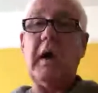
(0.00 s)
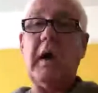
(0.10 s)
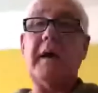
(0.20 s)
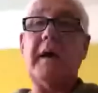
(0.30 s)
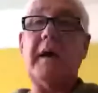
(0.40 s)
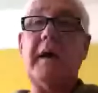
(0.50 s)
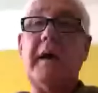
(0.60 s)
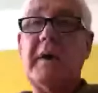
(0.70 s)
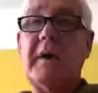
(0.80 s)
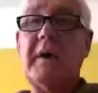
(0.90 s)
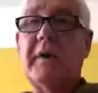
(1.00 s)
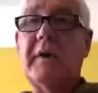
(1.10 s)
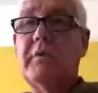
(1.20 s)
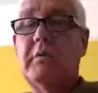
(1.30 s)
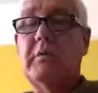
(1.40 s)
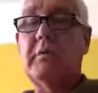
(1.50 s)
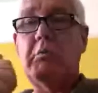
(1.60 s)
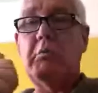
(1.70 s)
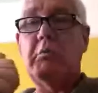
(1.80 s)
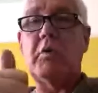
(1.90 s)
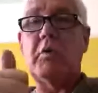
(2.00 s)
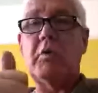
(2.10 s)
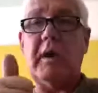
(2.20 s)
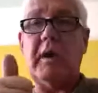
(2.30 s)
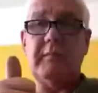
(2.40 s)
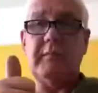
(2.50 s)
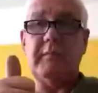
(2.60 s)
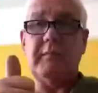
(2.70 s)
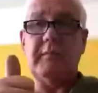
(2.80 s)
And that's another one sold. Brilliant.